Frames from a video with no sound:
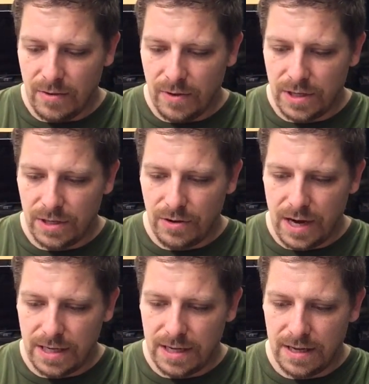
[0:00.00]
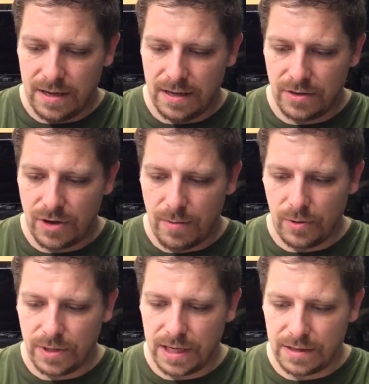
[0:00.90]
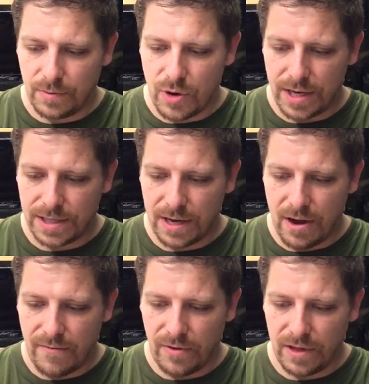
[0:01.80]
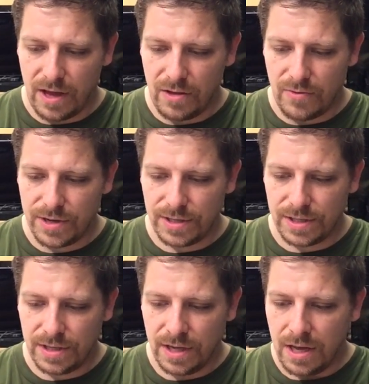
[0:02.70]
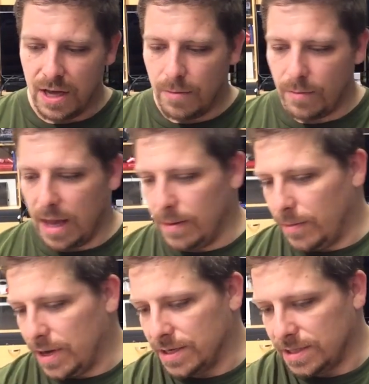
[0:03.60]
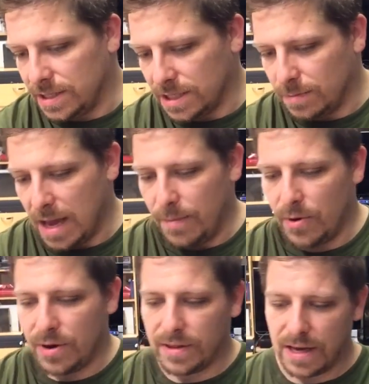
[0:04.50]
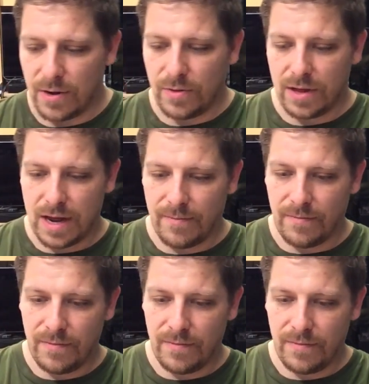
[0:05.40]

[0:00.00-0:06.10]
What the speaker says: went to great trouble to get the price tag off all the other ones. Maybe because this is paper and they know that I'm